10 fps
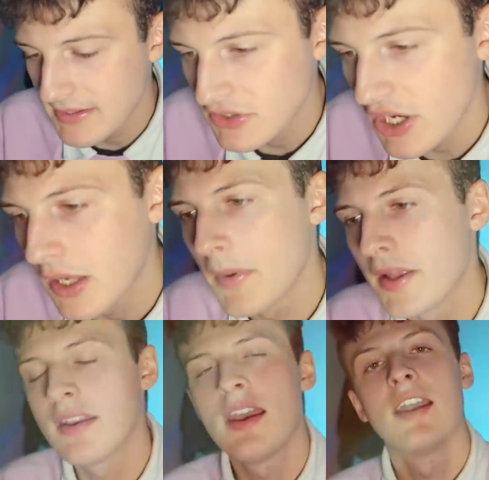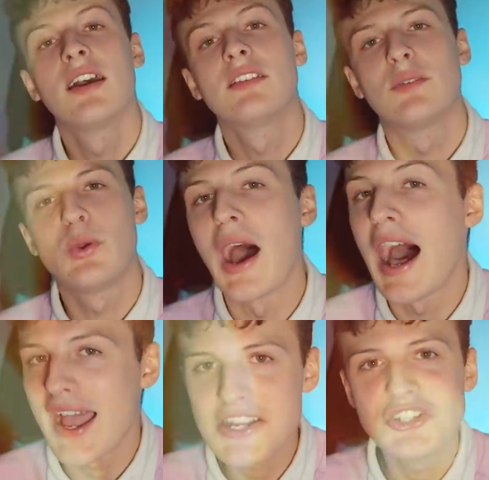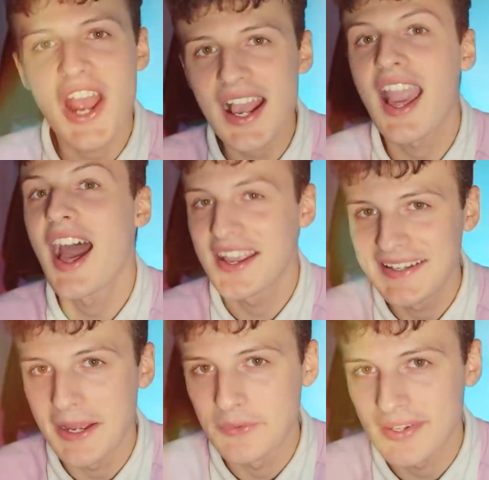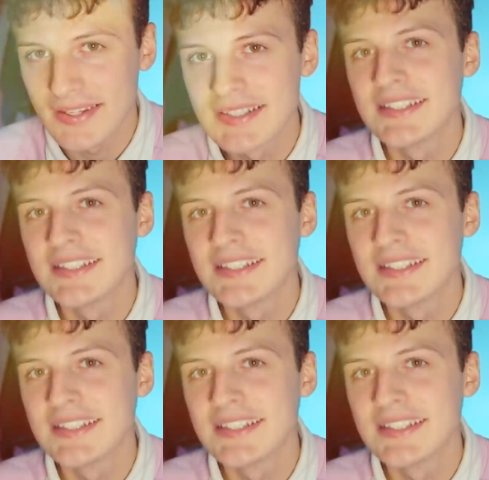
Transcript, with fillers: ladies and gentlemen, to Hijack Hideout.